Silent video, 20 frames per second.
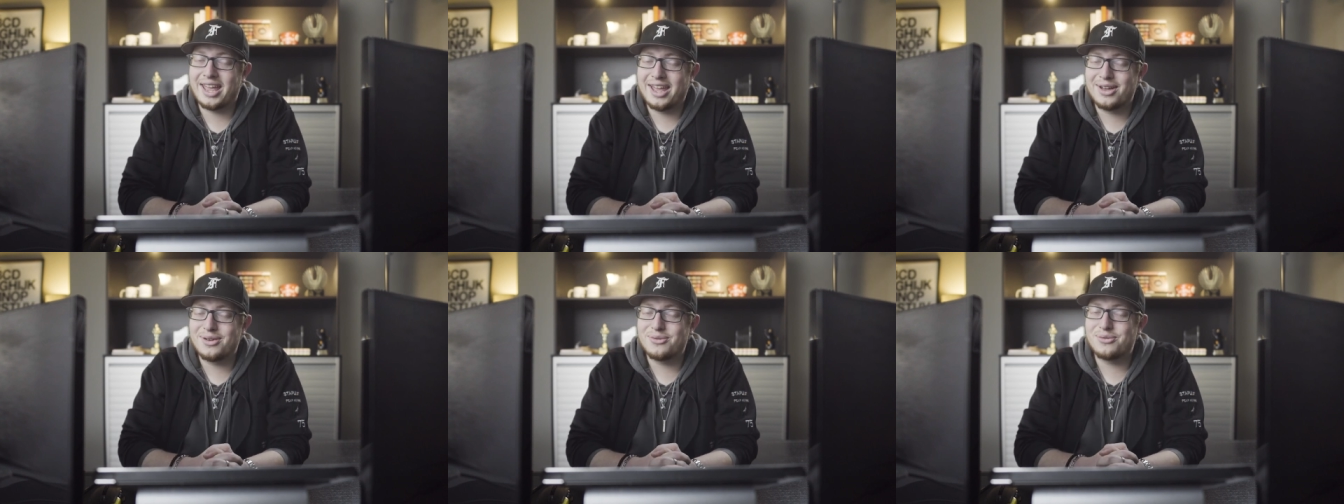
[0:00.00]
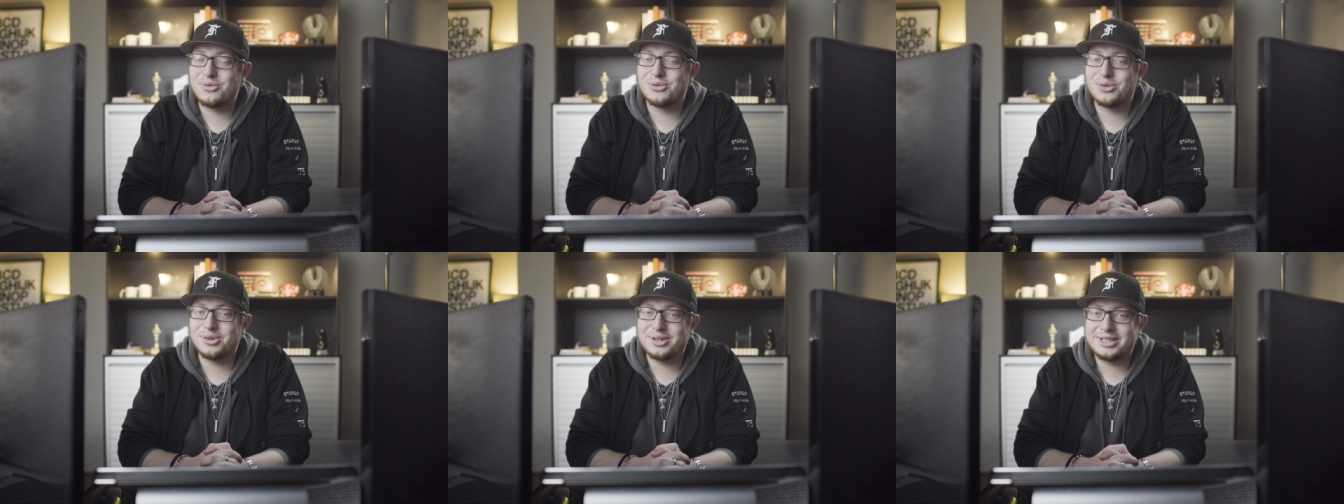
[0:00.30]

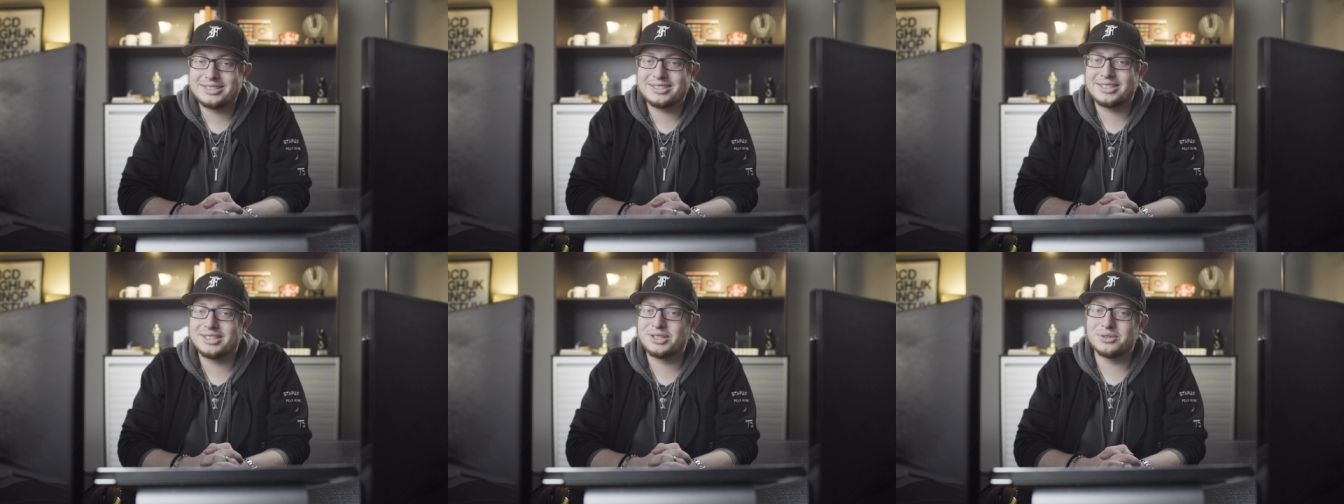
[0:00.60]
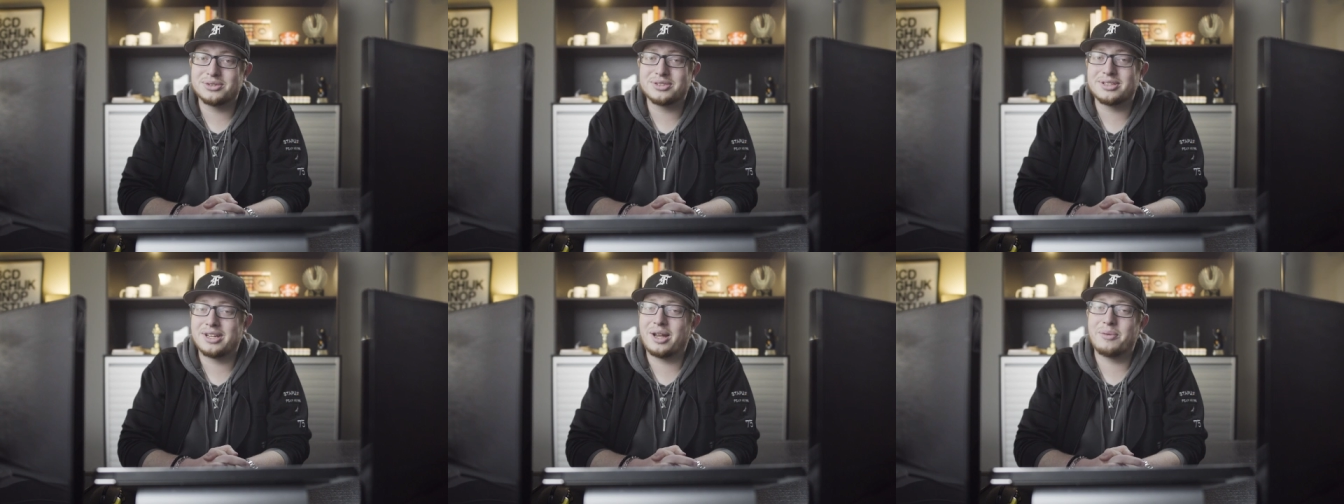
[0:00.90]
every
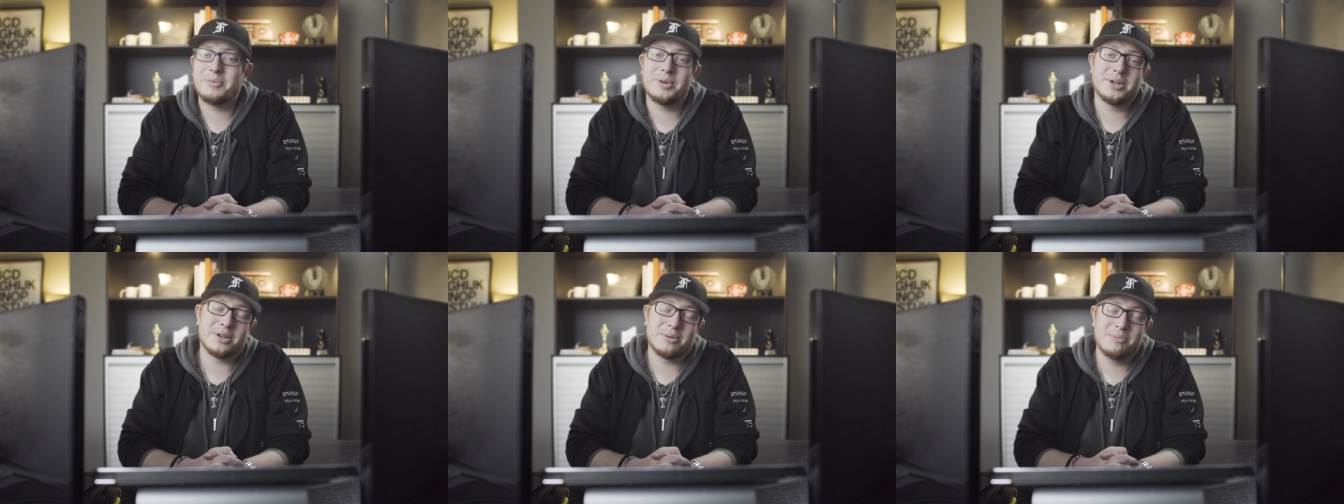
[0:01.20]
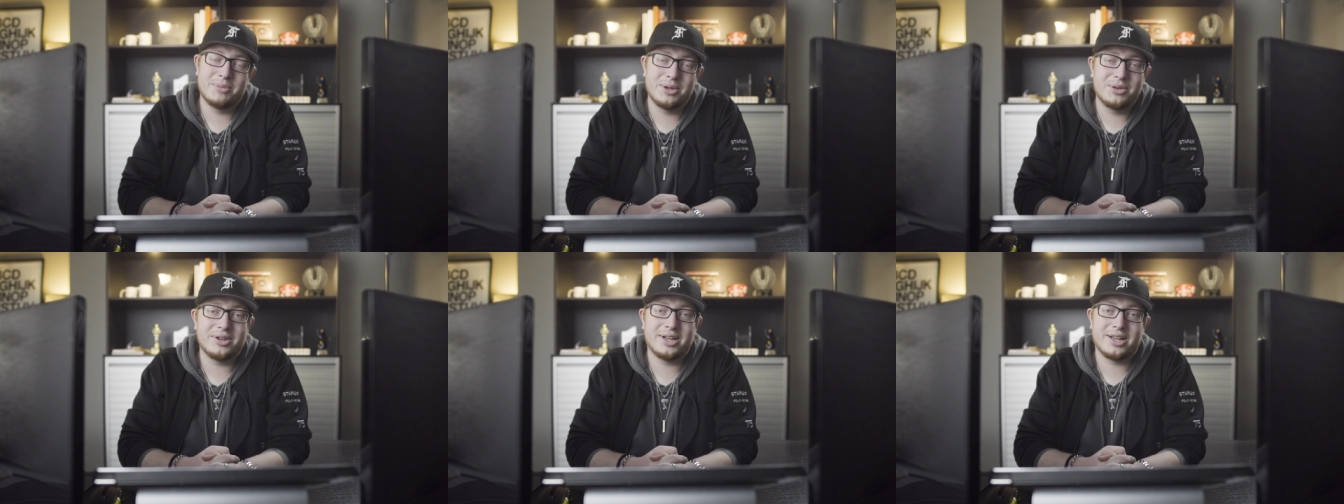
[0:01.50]
single time you're
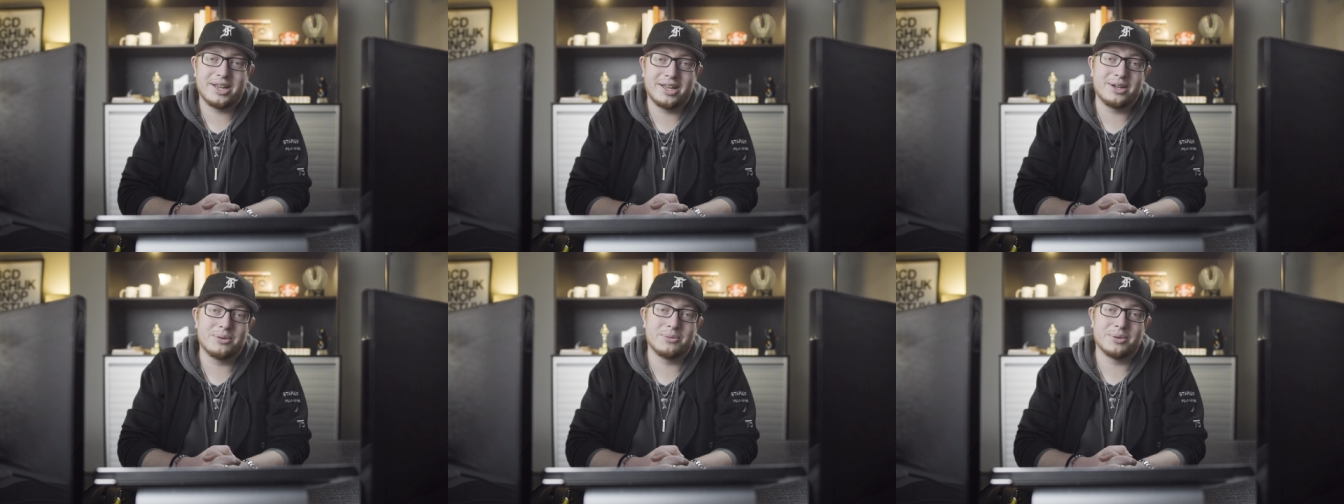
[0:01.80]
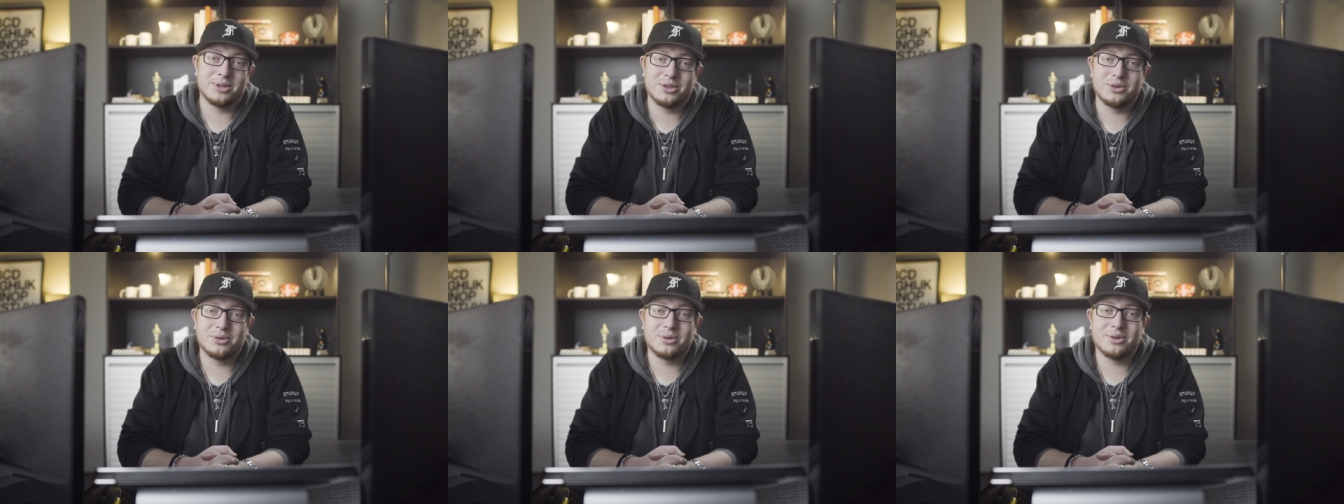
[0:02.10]
communicating
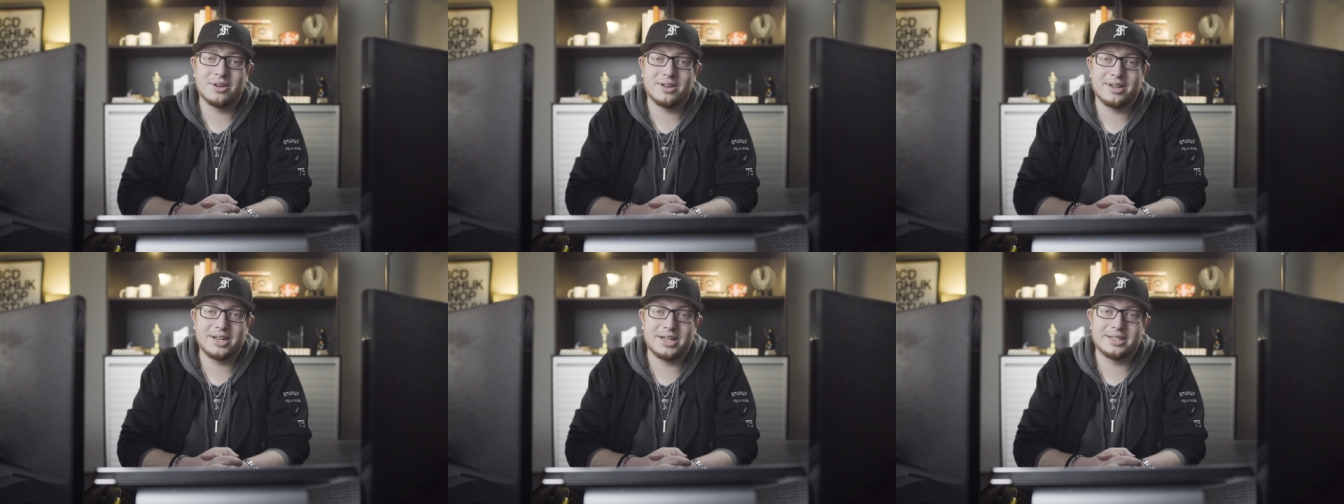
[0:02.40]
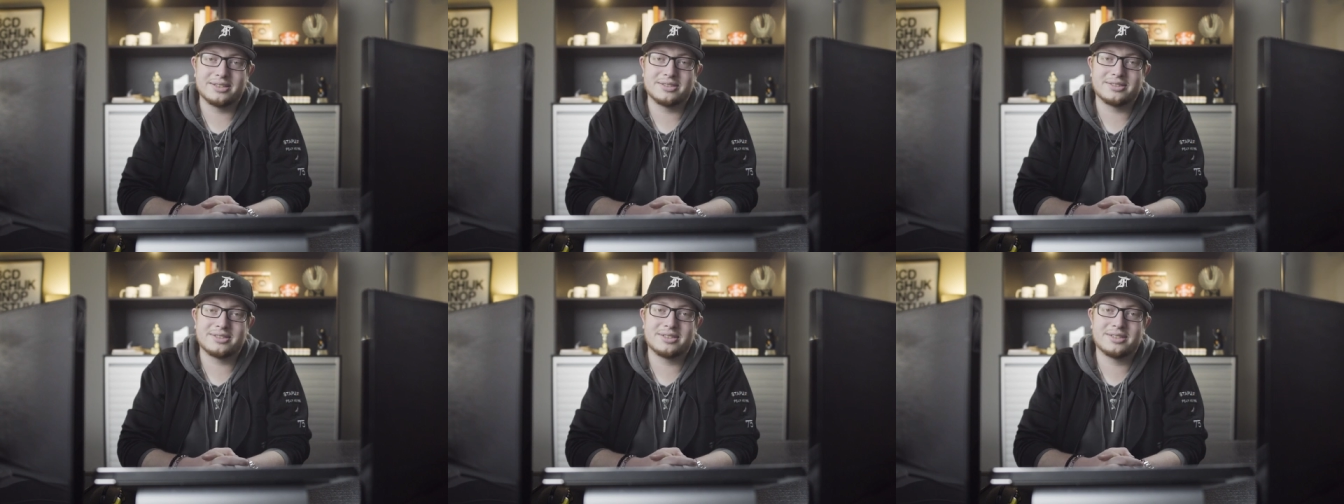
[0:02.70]
with your
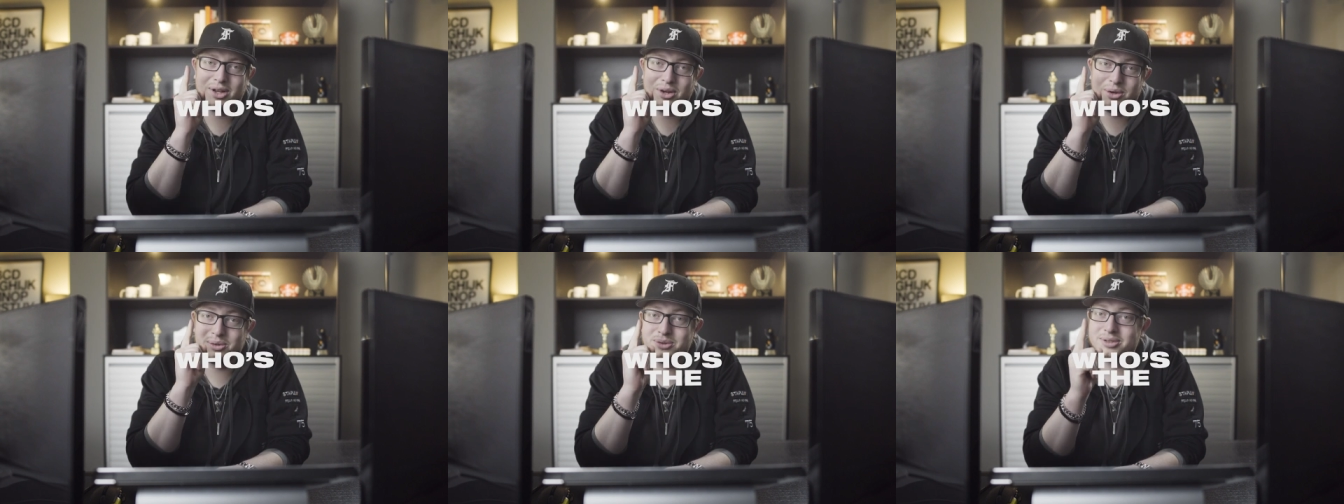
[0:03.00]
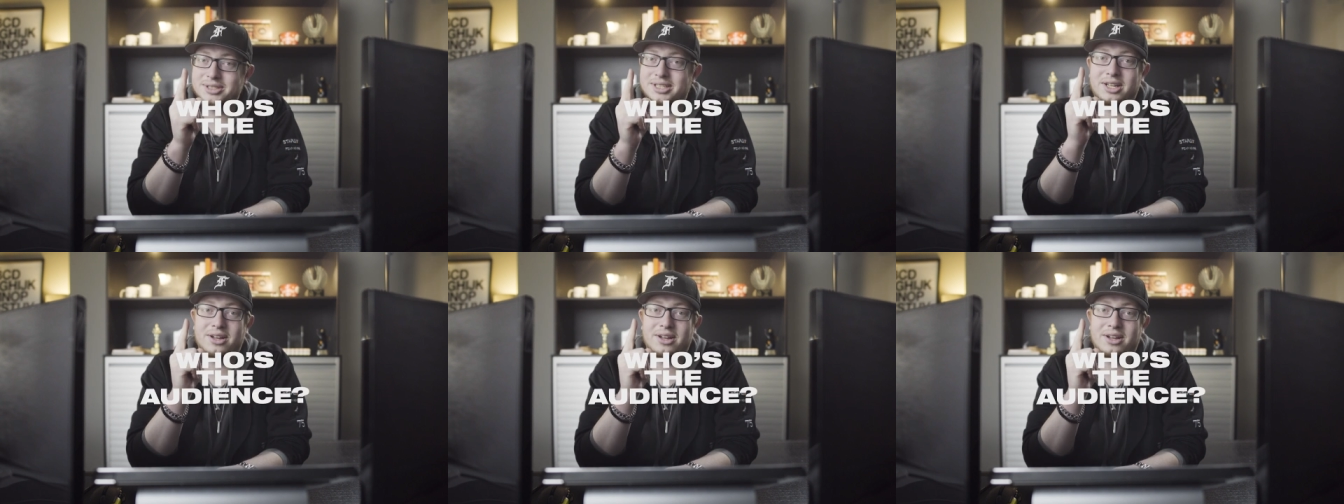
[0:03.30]
audience. Who's the